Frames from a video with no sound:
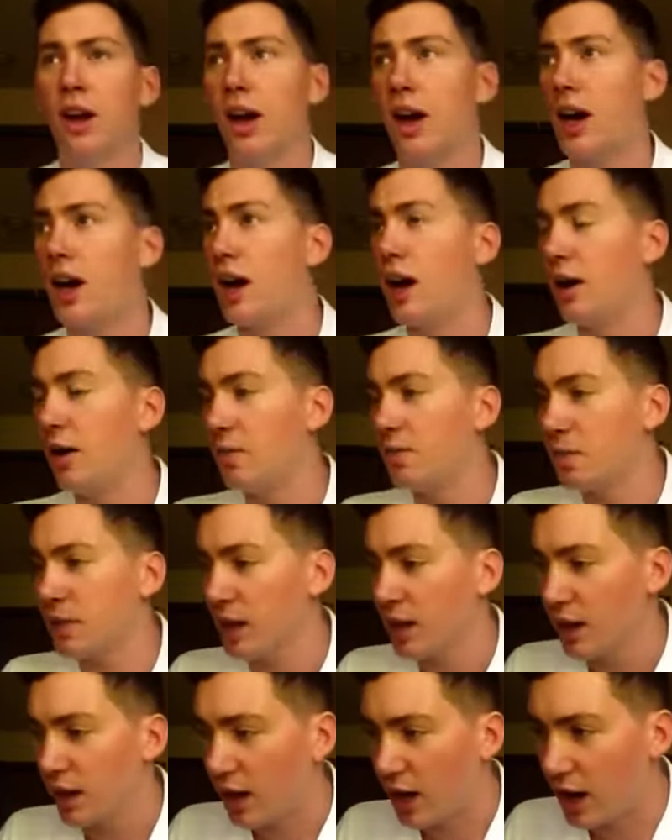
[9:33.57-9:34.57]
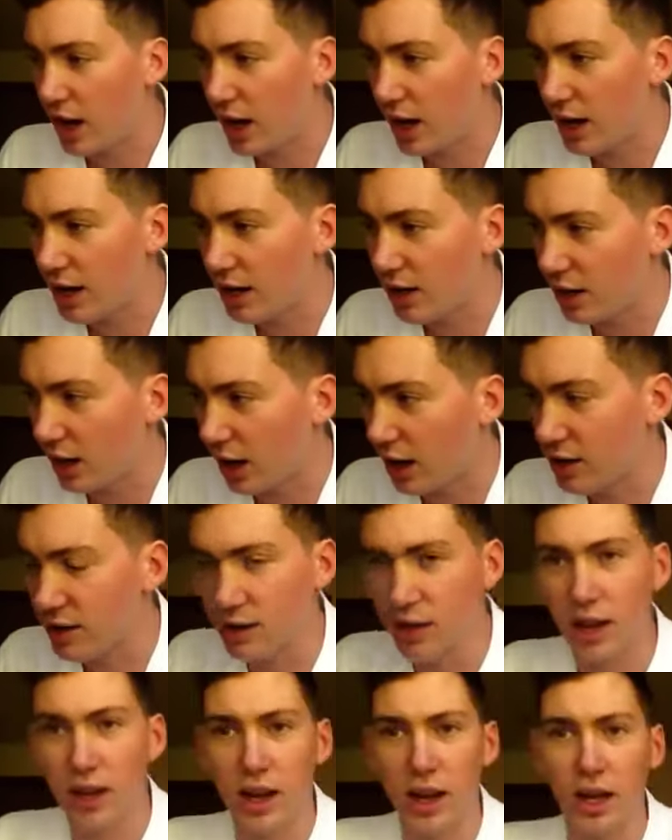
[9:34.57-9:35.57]
on
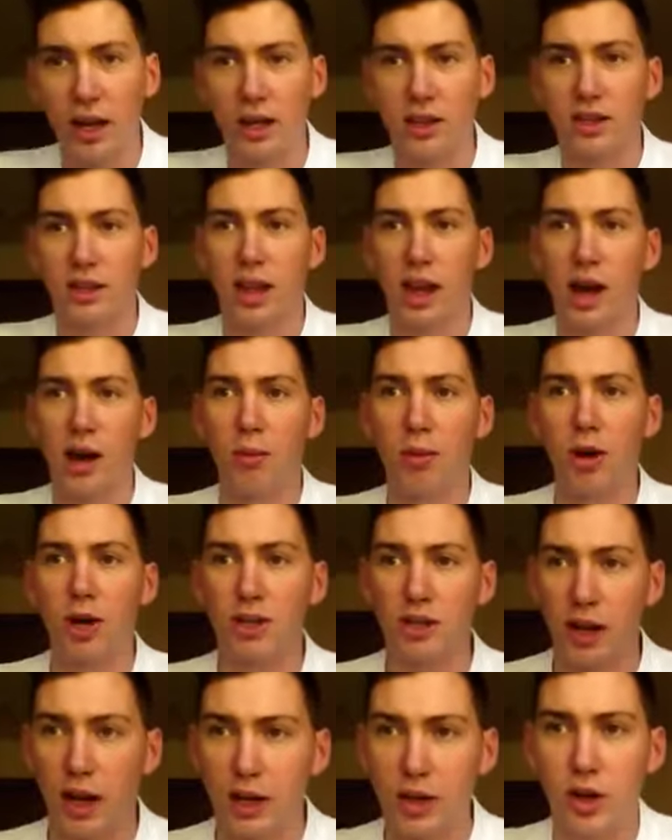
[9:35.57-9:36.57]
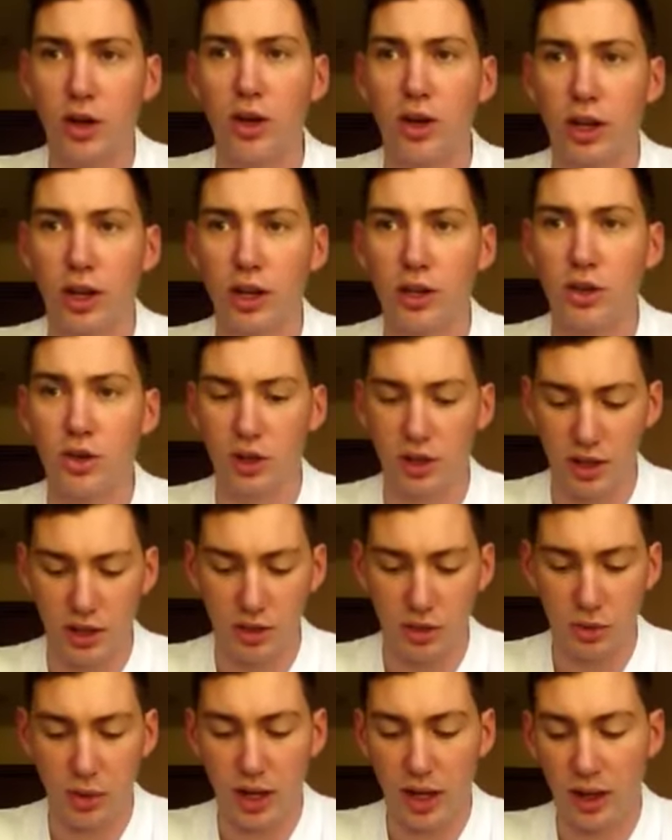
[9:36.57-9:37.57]
Sunday against the Cowboys, and I know you're going to do it
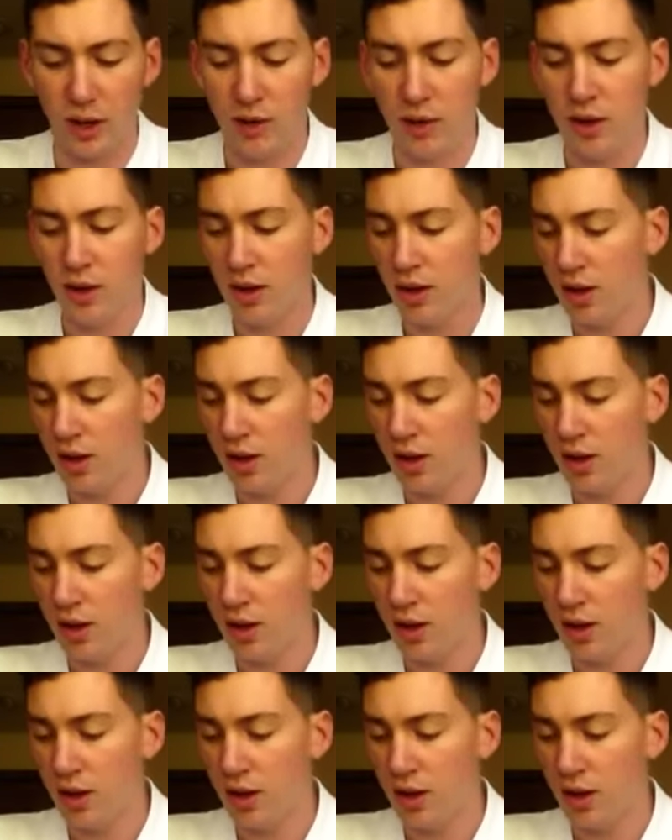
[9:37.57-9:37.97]
this week.